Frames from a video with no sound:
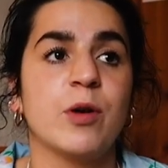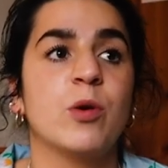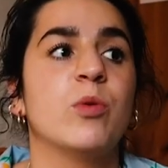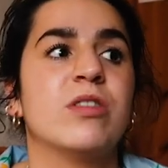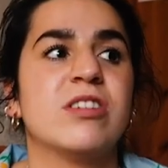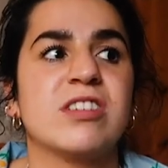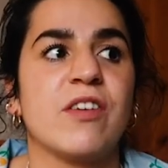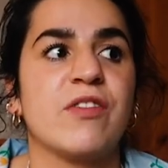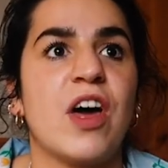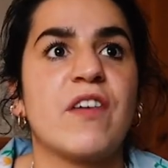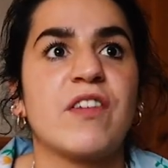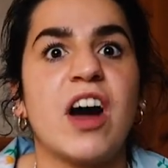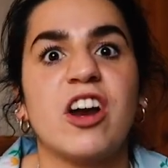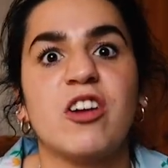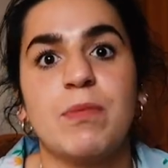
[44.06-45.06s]
All the stuff that
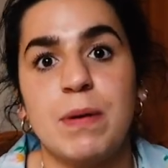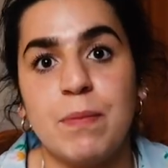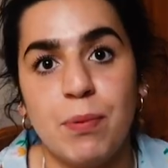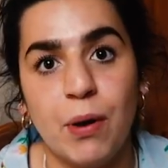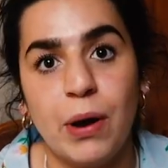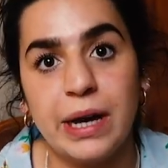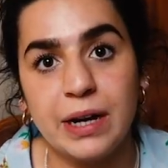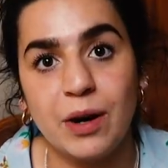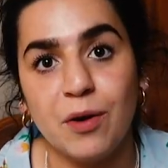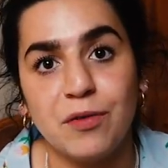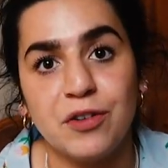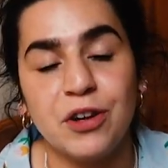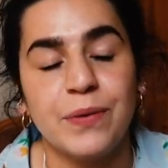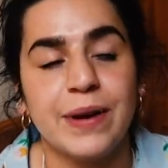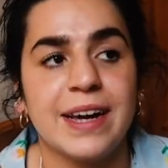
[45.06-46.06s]
I've kind of been putting
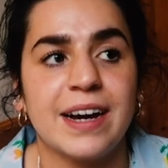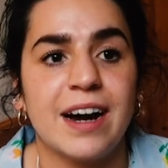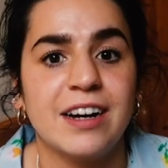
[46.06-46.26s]
off doing,